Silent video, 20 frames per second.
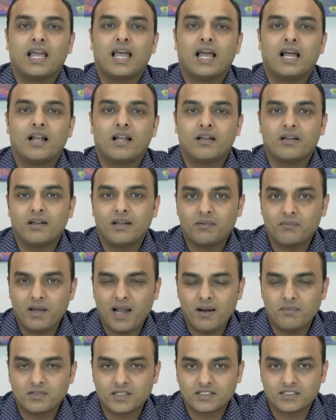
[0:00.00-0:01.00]

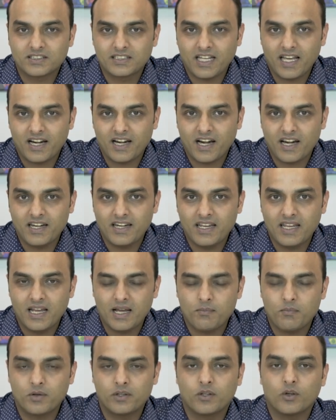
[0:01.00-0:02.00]
helps us get an
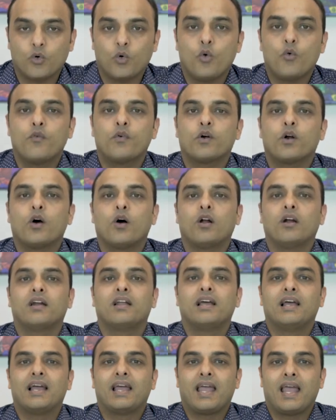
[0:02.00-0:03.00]
idea about the
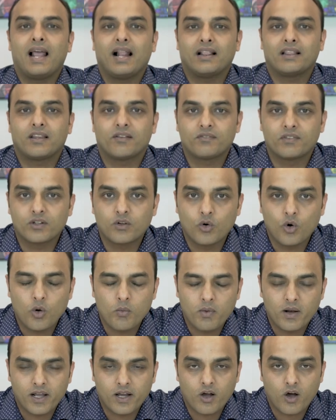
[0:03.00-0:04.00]
overall health of the
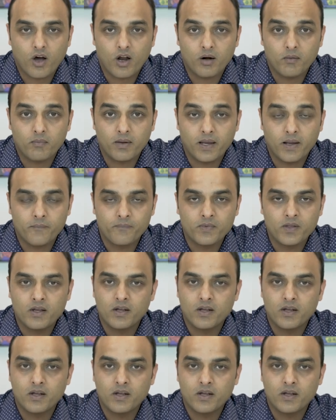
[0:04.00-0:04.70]
global economy.